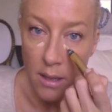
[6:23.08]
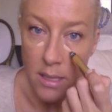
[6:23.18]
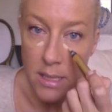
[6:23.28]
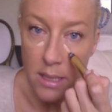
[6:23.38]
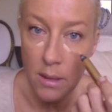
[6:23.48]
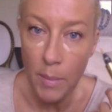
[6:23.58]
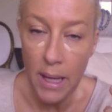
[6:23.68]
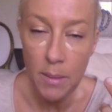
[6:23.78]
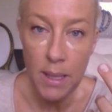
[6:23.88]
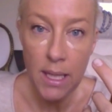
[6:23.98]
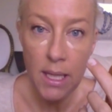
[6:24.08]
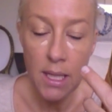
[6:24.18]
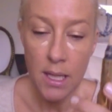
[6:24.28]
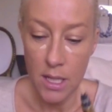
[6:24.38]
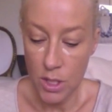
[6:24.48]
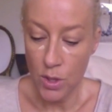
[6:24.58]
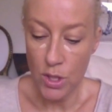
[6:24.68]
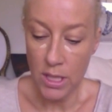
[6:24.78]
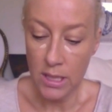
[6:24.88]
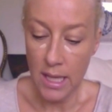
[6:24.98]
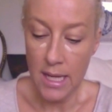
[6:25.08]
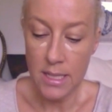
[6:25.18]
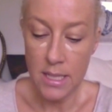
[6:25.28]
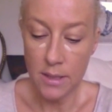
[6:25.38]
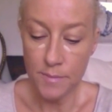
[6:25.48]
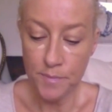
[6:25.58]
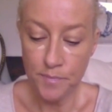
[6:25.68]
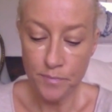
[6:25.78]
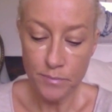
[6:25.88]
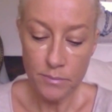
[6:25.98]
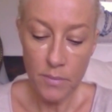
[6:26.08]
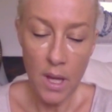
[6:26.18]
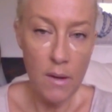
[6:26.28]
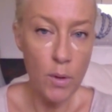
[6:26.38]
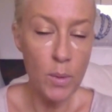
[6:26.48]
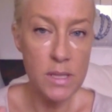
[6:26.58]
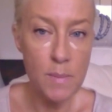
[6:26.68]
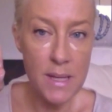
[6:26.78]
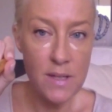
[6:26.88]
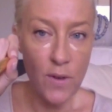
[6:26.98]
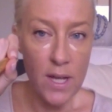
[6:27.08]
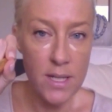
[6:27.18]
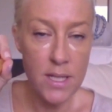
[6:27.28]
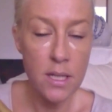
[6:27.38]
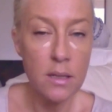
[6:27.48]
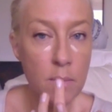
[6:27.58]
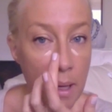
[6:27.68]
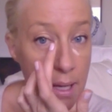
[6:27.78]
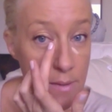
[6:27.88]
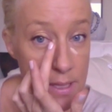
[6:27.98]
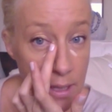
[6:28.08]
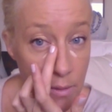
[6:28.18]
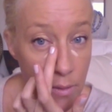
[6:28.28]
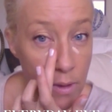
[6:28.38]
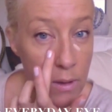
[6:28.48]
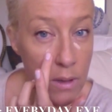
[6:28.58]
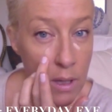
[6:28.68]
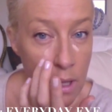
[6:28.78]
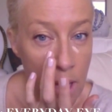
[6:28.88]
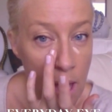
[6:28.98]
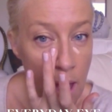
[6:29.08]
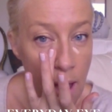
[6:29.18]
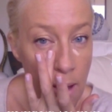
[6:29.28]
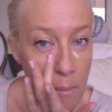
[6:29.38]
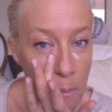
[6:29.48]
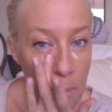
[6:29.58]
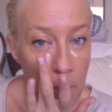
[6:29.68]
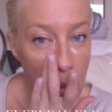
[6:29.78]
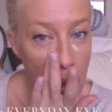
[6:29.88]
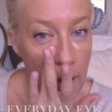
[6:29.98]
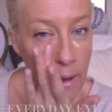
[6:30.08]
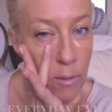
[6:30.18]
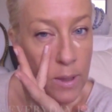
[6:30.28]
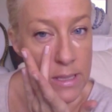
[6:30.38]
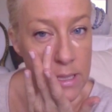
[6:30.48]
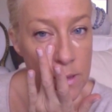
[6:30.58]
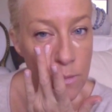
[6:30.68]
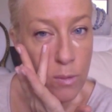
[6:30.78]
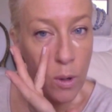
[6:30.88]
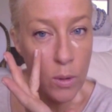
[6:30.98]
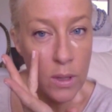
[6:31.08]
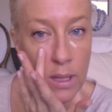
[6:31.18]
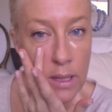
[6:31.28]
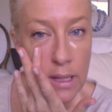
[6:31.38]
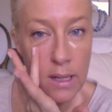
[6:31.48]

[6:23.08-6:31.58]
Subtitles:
this little baby, Touche Eclate, everyone's best friend by Yves Saint Laurent. And I always just roll it